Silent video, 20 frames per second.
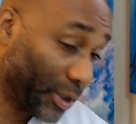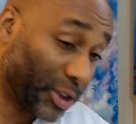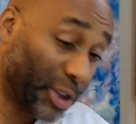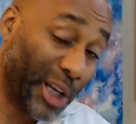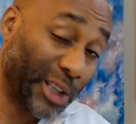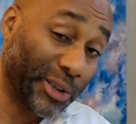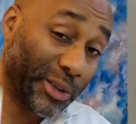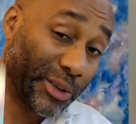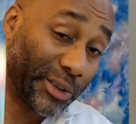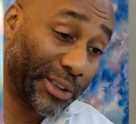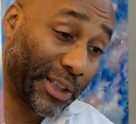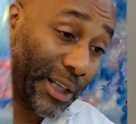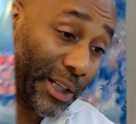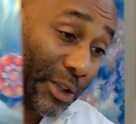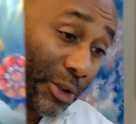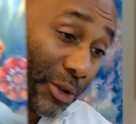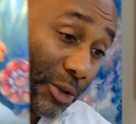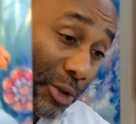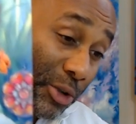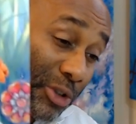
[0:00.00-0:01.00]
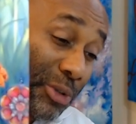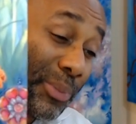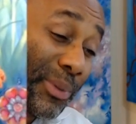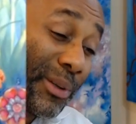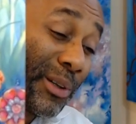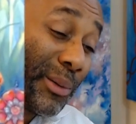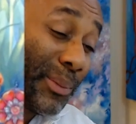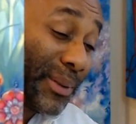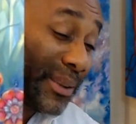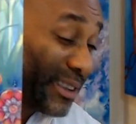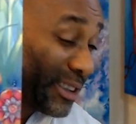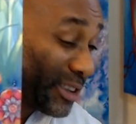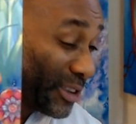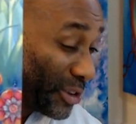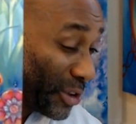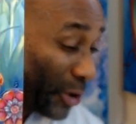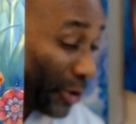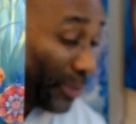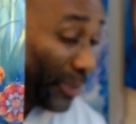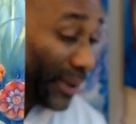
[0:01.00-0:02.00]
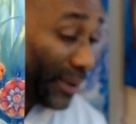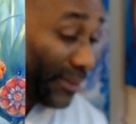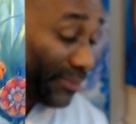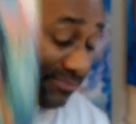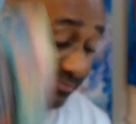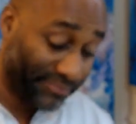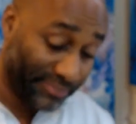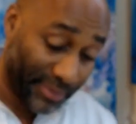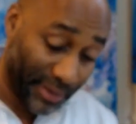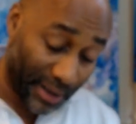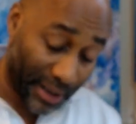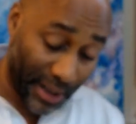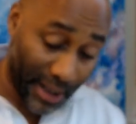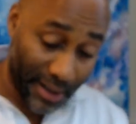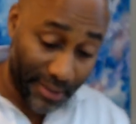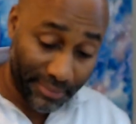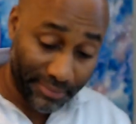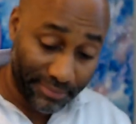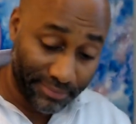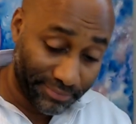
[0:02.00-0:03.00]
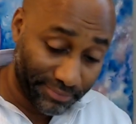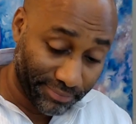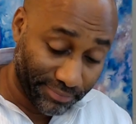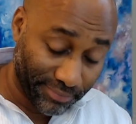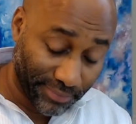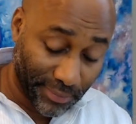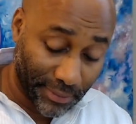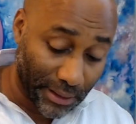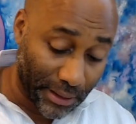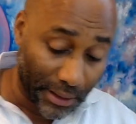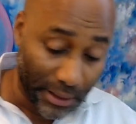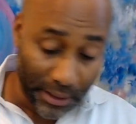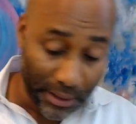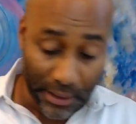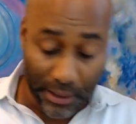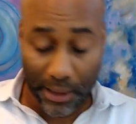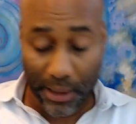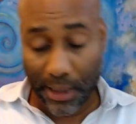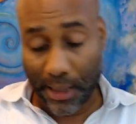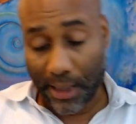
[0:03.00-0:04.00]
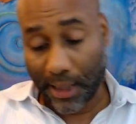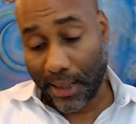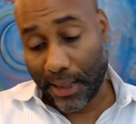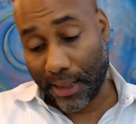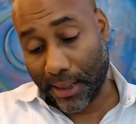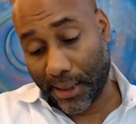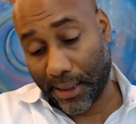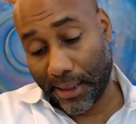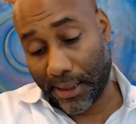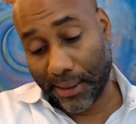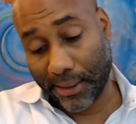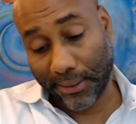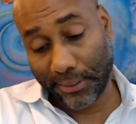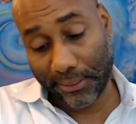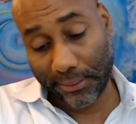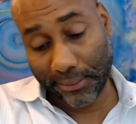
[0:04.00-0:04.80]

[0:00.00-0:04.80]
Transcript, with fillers: also telling you use a little bit discernment. Okay, uh, a